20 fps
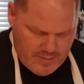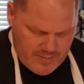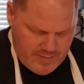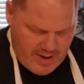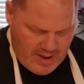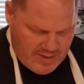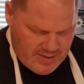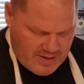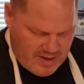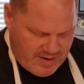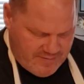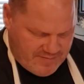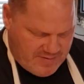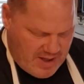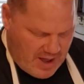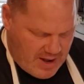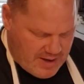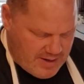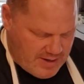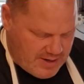Now that I've
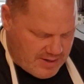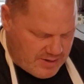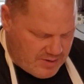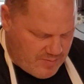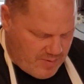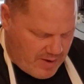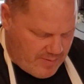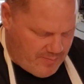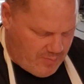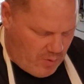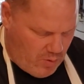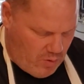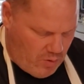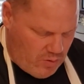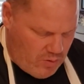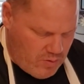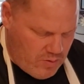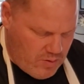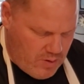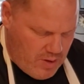got it into my
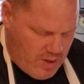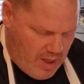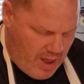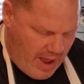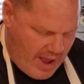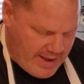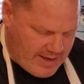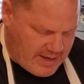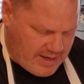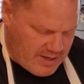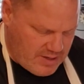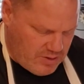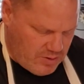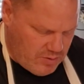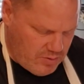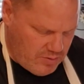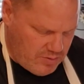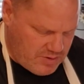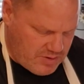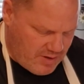bowl, I can
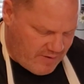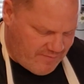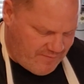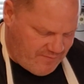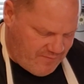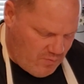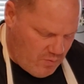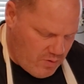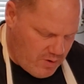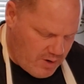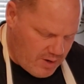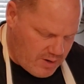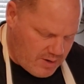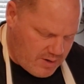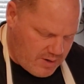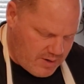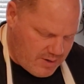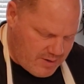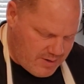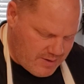use a fork,
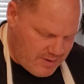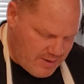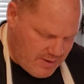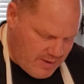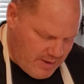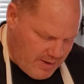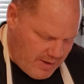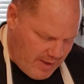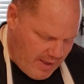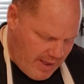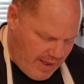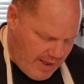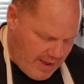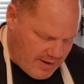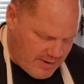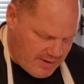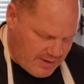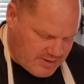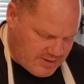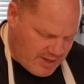
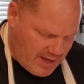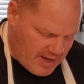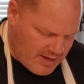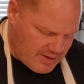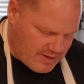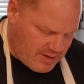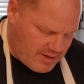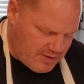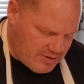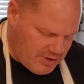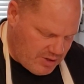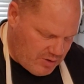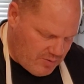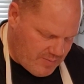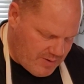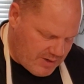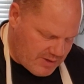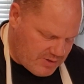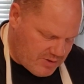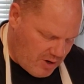and it's got a little
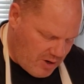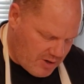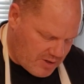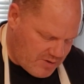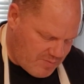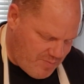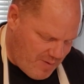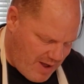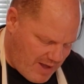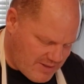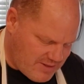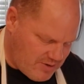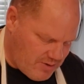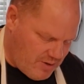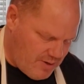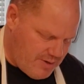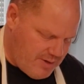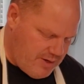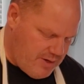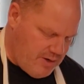bit of dark spots
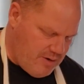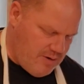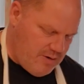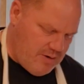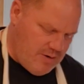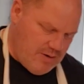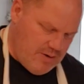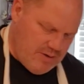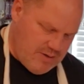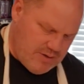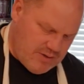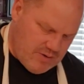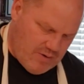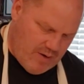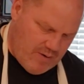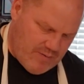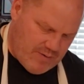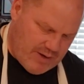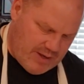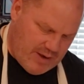on here, so
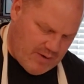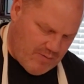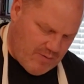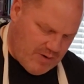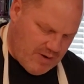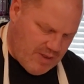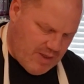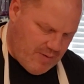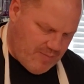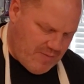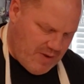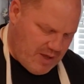I want to get rid of them.